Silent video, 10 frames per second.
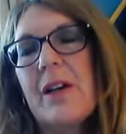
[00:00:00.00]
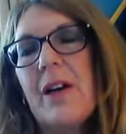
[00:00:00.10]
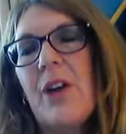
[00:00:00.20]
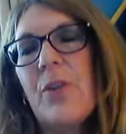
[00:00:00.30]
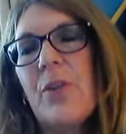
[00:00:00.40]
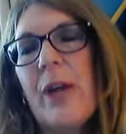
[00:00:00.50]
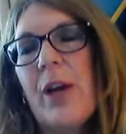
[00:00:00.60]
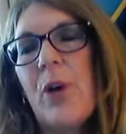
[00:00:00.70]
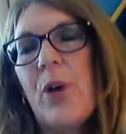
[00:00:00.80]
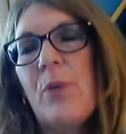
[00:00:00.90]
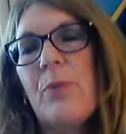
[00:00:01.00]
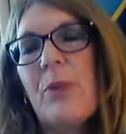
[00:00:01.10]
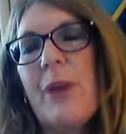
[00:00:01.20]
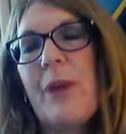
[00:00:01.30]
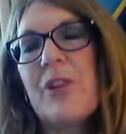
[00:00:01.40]
On the way
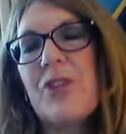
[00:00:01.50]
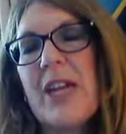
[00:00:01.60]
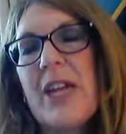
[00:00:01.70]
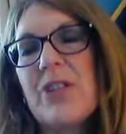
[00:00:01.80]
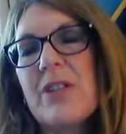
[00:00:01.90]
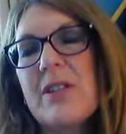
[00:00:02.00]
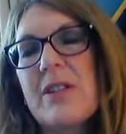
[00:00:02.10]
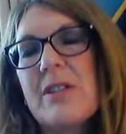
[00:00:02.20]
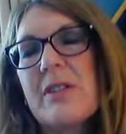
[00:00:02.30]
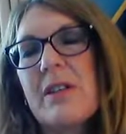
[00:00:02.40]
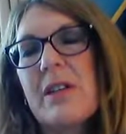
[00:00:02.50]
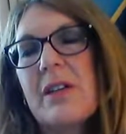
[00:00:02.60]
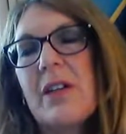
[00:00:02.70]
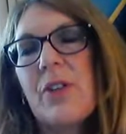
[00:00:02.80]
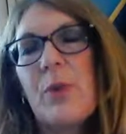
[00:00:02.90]
home, the weather changes.
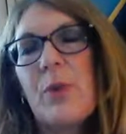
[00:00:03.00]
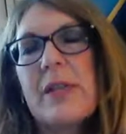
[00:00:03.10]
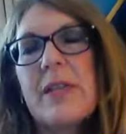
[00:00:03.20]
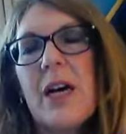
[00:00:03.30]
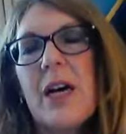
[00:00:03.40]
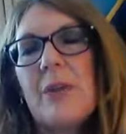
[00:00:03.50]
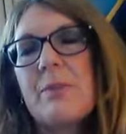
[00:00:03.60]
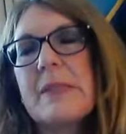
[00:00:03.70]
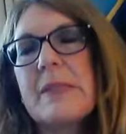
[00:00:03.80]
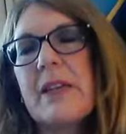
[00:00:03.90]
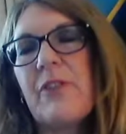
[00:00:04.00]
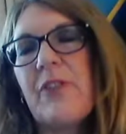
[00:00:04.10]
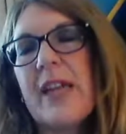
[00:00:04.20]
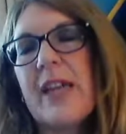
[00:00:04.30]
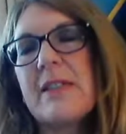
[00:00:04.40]
The wind hums a
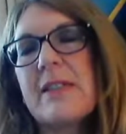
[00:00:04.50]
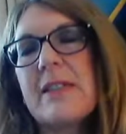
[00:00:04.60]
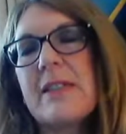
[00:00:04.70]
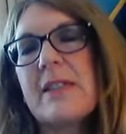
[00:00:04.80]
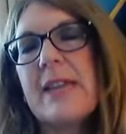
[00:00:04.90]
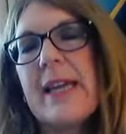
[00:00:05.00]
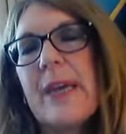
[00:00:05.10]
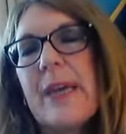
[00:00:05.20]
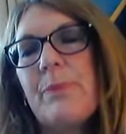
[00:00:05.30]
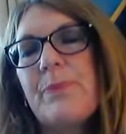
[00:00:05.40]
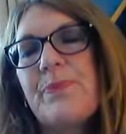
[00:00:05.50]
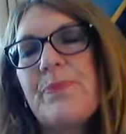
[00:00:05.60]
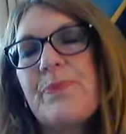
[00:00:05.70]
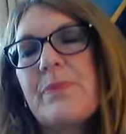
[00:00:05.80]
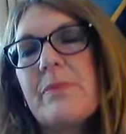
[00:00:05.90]
faint Sunday hymn.
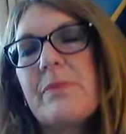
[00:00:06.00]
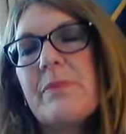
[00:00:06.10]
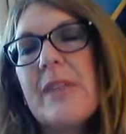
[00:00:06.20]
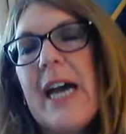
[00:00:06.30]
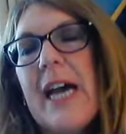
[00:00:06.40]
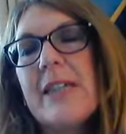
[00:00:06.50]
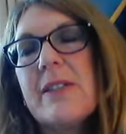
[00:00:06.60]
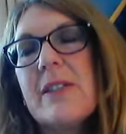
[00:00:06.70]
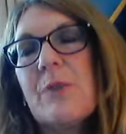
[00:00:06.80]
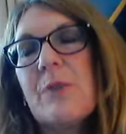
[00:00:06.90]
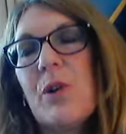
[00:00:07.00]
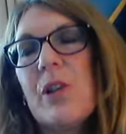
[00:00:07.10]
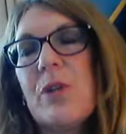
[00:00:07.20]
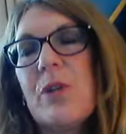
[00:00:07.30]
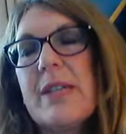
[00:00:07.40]
And in a
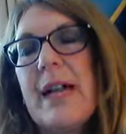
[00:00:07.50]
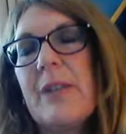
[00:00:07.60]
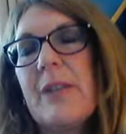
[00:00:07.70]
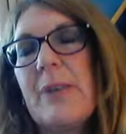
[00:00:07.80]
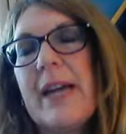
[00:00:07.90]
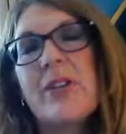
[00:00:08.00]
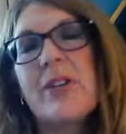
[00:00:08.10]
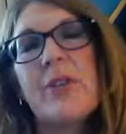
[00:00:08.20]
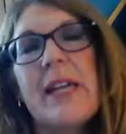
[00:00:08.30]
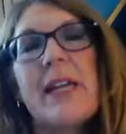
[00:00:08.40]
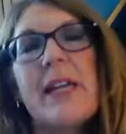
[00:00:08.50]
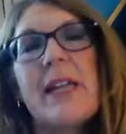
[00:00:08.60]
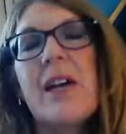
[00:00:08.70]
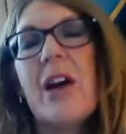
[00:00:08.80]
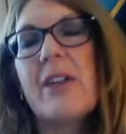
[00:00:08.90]
small hotel behind green
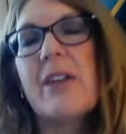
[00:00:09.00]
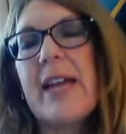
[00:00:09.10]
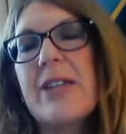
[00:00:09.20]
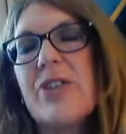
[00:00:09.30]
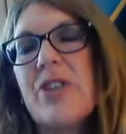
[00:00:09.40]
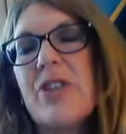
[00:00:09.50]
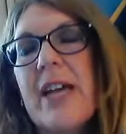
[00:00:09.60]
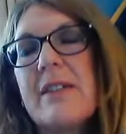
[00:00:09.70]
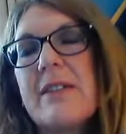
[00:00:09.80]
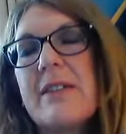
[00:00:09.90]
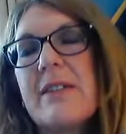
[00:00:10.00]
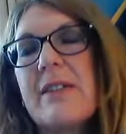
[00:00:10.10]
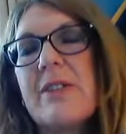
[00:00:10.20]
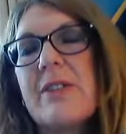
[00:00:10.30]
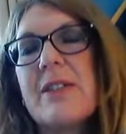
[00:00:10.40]
corrugated
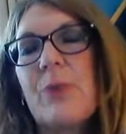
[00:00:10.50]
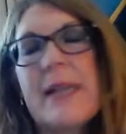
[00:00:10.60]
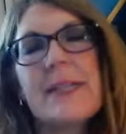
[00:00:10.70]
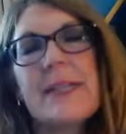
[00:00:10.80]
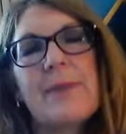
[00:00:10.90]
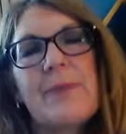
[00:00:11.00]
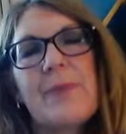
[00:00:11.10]
sheds, there is a wedding.